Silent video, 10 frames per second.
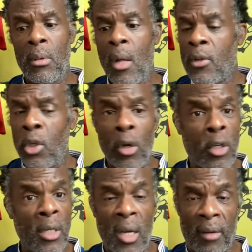It's not
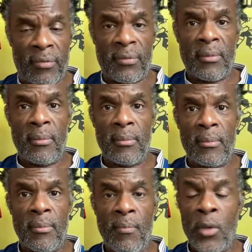good enough.
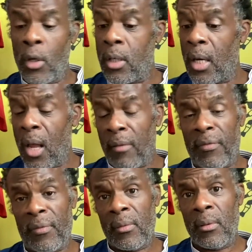Not good
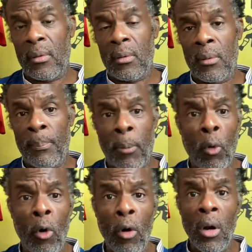enough.
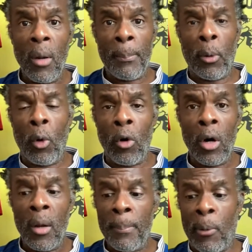Poor,
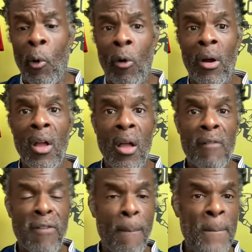poor, poor.
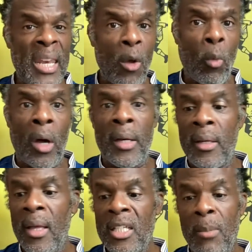From minute
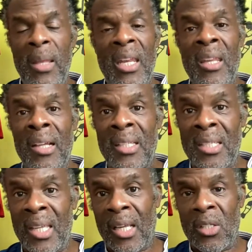1 to minute
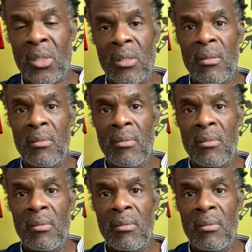96.